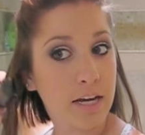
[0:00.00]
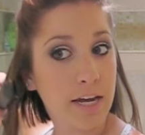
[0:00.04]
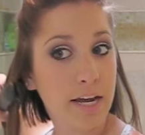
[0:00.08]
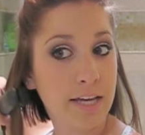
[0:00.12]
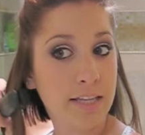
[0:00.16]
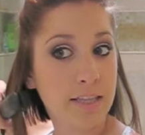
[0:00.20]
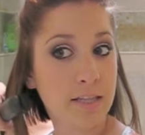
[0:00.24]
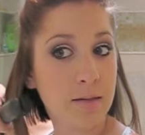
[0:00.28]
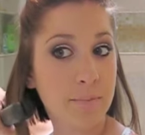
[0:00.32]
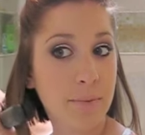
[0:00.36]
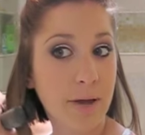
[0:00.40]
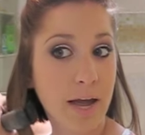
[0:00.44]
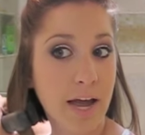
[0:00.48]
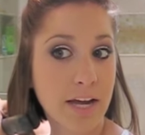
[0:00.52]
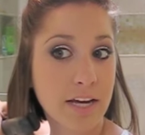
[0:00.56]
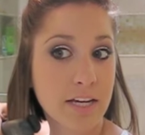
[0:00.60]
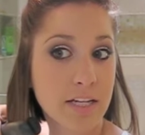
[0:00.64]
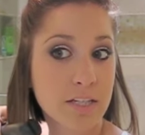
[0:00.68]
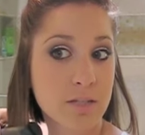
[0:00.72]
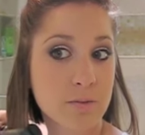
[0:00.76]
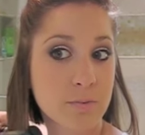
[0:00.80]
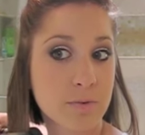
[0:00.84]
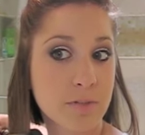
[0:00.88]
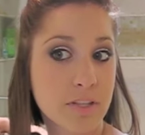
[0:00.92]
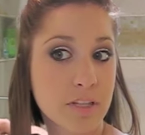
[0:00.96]
And the back
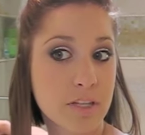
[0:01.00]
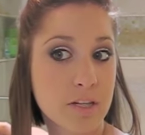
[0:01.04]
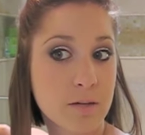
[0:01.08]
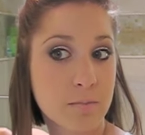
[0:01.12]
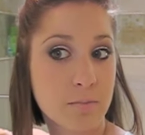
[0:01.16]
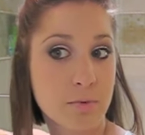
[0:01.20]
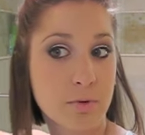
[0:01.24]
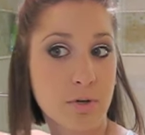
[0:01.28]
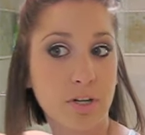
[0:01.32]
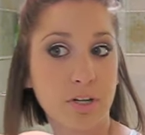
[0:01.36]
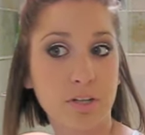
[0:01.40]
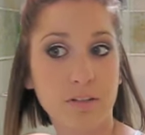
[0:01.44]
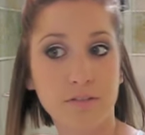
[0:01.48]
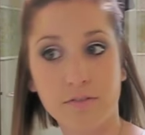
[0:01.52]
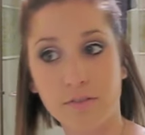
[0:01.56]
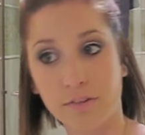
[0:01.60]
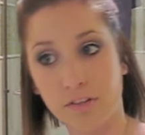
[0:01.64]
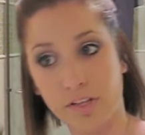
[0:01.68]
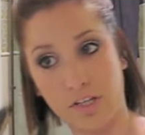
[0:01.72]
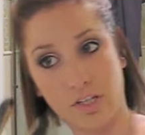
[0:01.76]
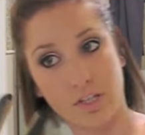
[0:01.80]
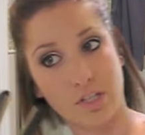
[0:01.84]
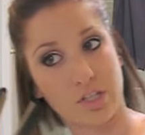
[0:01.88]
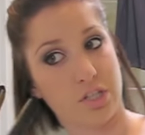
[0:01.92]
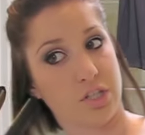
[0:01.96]
is really important for
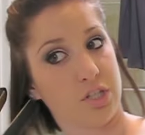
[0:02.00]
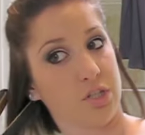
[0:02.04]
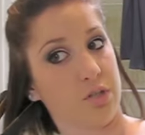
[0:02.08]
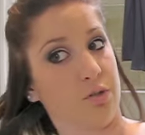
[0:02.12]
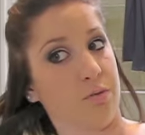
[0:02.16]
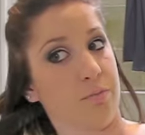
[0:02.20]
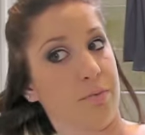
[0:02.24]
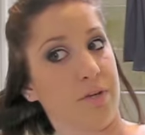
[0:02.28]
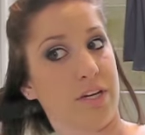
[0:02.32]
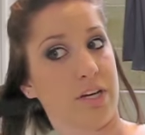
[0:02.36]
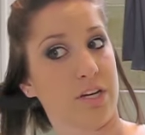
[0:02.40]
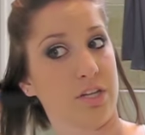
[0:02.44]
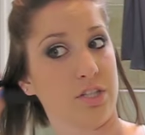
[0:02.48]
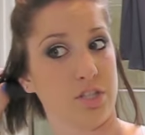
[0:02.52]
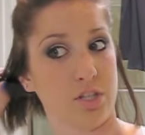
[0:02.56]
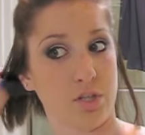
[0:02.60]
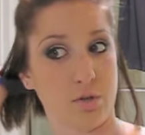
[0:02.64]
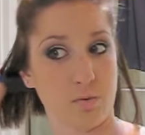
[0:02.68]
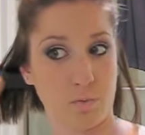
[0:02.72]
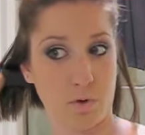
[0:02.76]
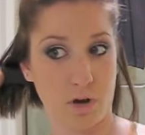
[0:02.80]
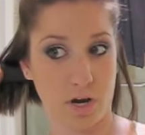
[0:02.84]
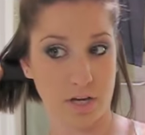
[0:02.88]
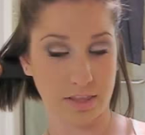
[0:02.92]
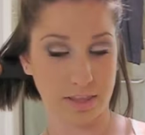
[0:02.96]
this too, because you
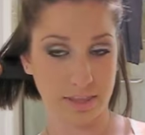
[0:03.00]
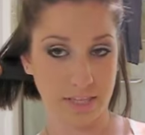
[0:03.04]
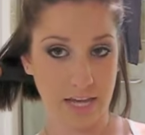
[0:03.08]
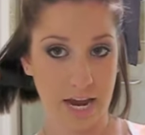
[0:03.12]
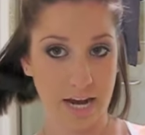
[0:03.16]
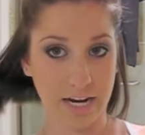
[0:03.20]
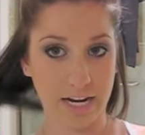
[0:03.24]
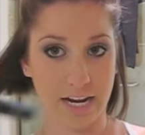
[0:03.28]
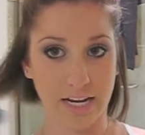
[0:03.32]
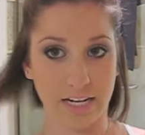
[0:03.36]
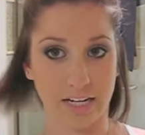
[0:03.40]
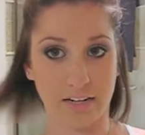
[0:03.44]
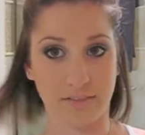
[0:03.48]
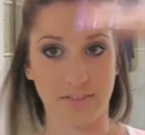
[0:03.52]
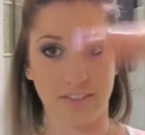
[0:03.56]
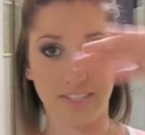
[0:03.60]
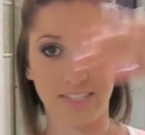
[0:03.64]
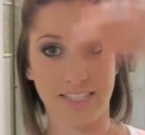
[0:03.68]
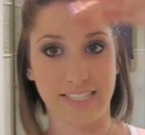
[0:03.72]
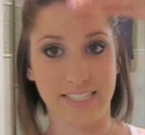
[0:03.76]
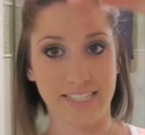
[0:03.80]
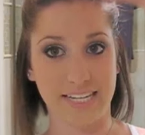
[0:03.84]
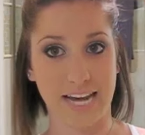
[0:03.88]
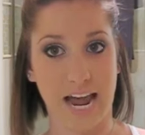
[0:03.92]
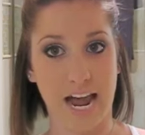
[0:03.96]
want that kind of
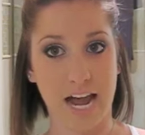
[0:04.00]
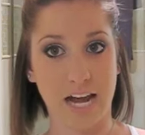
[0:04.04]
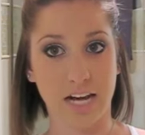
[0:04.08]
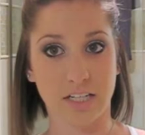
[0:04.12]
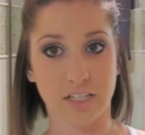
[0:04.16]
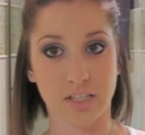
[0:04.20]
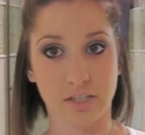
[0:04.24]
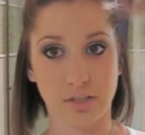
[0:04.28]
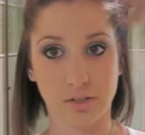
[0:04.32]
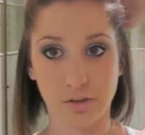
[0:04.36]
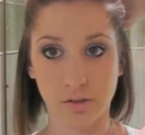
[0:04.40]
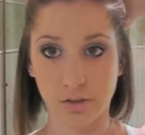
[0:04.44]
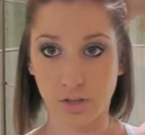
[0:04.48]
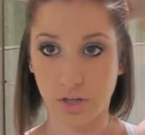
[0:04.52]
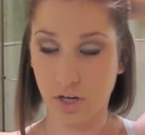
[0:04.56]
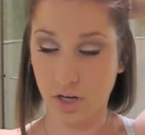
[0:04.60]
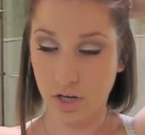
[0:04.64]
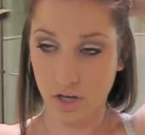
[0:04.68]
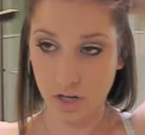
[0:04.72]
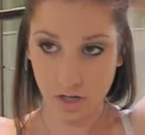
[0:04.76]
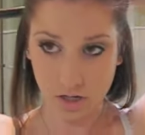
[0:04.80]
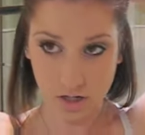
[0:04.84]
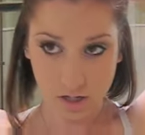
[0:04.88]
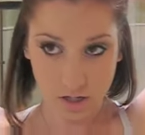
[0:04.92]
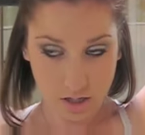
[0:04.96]
stacked look.